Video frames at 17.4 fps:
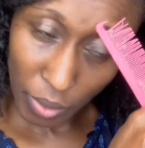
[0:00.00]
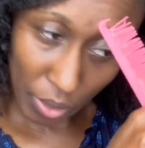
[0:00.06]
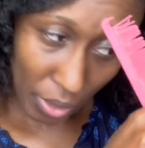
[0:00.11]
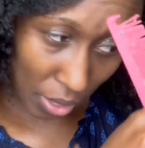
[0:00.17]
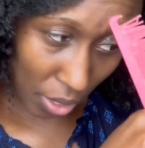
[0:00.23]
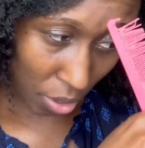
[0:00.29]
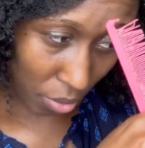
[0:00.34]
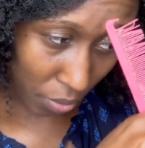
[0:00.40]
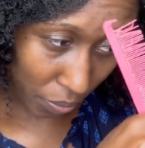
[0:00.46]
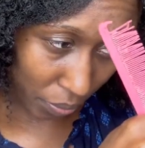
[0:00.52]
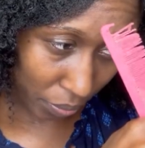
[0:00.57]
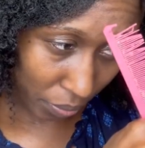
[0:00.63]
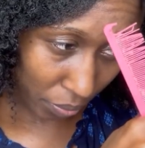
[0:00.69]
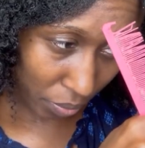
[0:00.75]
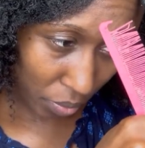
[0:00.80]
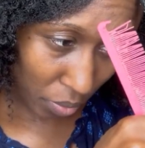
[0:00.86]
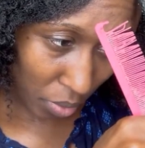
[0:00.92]
So
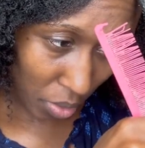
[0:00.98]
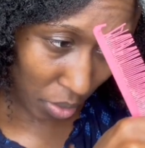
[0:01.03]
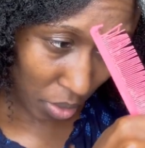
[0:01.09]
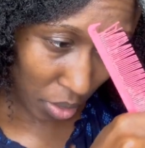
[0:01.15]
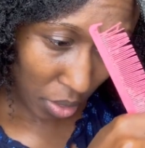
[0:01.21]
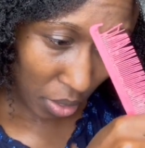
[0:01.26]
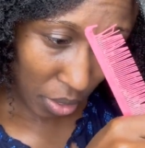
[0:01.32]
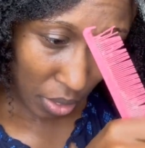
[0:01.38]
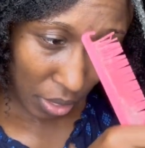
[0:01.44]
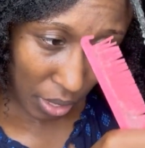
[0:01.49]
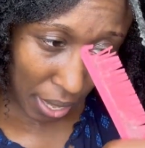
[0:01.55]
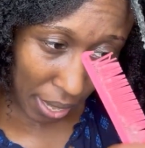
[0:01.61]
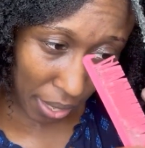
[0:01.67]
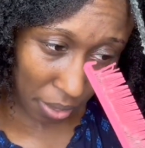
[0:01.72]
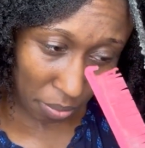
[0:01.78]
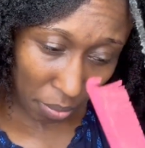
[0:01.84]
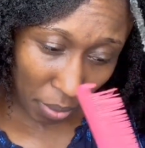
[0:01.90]

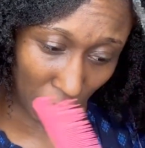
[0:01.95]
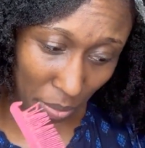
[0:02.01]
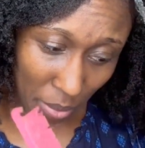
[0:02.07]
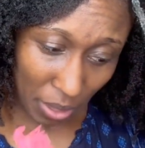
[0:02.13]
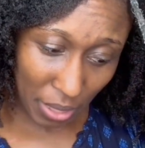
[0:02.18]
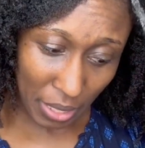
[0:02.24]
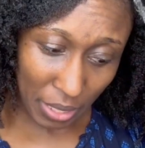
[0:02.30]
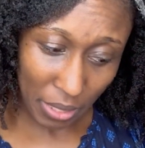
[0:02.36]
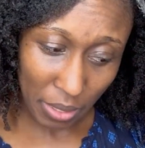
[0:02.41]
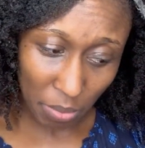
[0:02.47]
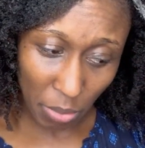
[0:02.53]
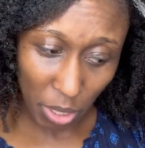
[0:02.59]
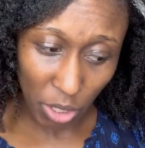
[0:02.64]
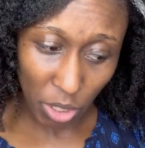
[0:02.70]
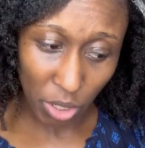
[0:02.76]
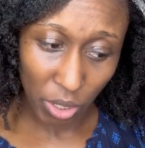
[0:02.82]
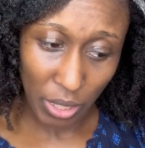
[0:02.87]
like maybe this
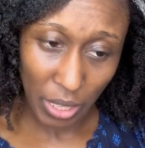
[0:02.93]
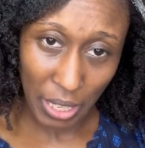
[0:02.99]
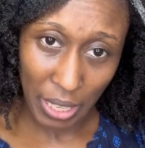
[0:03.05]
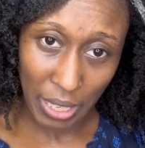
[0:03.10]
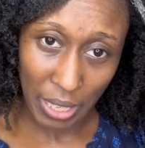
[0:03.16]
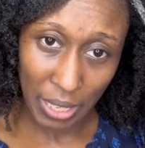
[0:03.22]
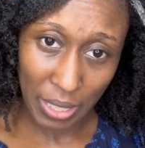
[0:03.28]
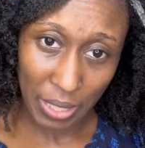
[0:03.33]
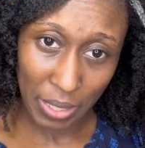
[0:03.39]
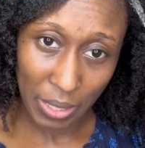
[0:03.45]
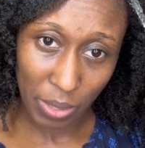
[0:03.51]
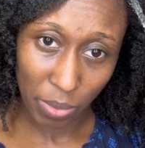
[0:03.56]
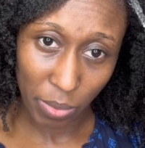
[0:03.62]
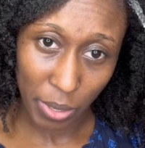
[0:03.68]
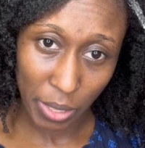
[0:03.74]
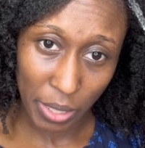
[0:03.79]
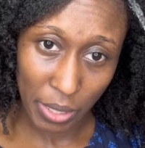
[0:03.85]
much on the ends
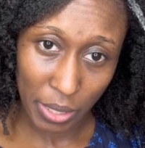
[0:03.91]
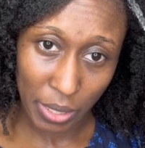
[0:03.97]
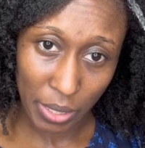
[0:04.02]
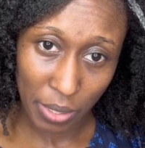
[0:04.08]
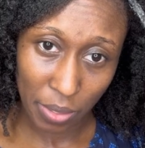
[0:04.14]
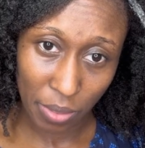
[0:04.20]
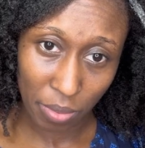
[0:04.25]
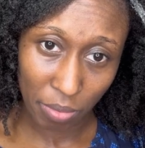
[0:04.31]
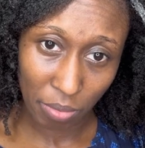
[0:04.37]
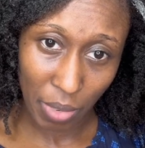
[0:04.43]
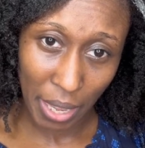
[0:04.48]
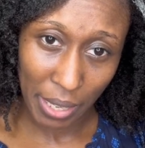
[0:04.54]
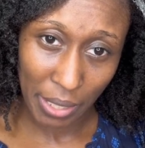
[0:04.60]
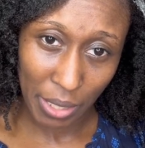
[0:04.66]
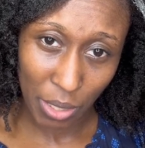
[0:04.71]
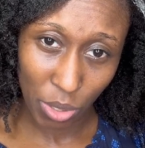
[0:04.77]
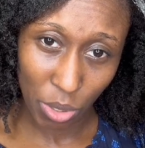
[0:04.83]
was
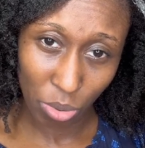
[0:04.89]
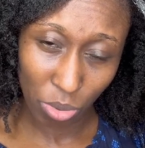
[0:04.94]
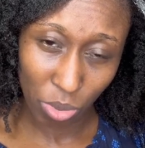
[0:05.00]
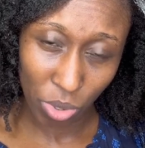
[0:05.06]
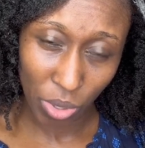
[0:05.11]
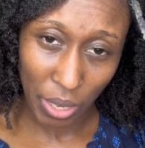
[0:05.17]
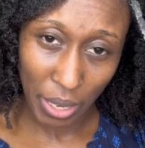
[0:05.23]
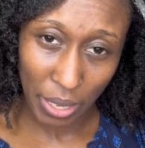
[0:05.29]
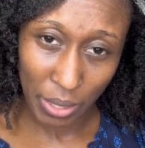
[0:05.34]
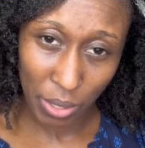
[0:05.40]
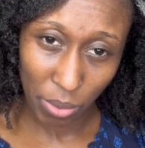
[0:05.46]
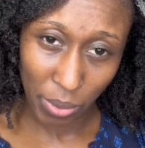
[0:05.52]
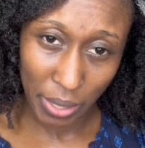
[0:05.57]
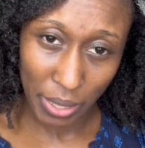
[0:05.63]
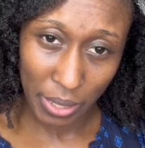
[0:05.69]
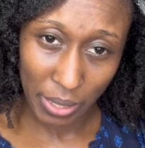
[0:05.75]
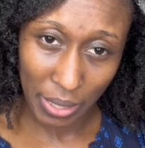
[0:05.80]
like the 2-strand
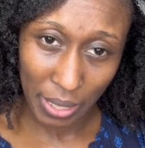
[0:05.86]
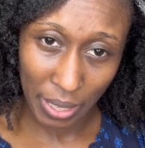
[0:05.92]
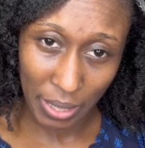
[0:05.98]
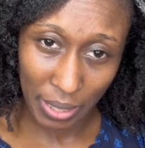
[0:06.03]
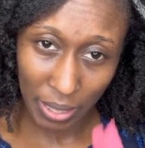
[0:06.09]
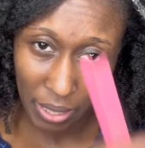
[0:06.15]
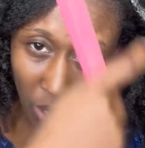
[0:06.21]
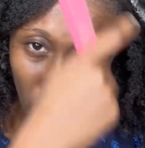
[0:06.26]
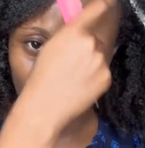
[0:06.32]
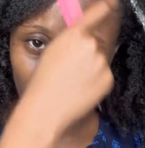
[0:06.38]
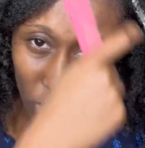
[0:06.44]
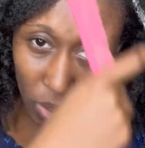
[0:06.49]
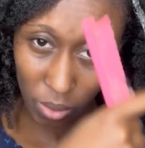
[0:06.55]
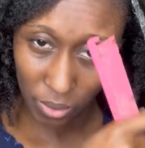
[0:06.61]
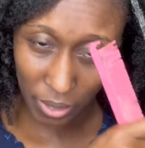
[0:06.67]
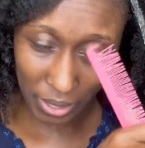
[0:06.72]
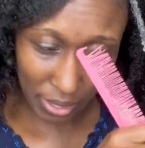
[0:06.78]
twist, and then all the
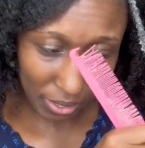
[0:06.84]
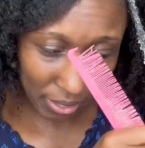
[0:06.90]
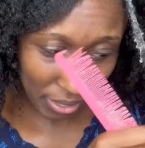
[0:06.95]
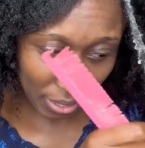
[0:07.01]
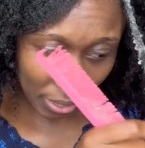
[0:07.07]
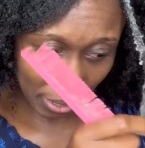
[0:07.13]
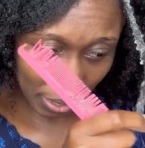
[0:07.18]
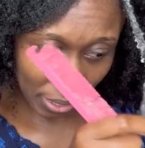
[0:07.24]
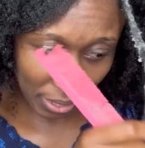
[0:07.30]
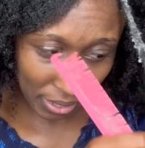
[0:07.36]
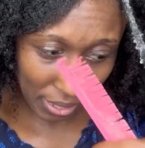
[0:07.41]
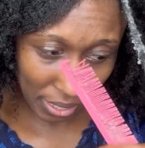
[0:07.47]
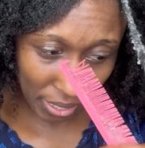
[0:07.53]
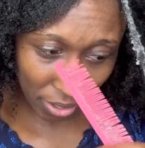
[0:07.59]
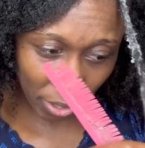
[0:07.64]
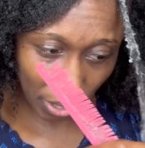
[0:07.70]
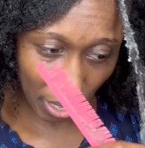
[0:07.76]
rest of this is
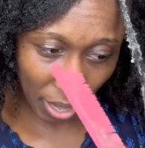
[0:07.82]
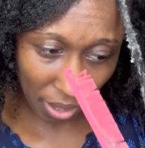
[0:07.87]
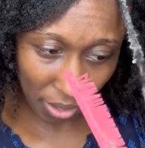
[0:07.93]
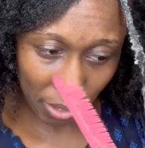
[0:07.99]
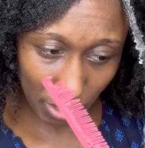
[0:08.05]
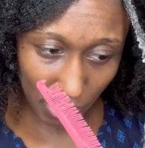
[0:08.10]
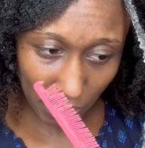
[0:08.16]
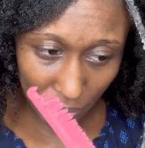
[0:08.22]
interlocked.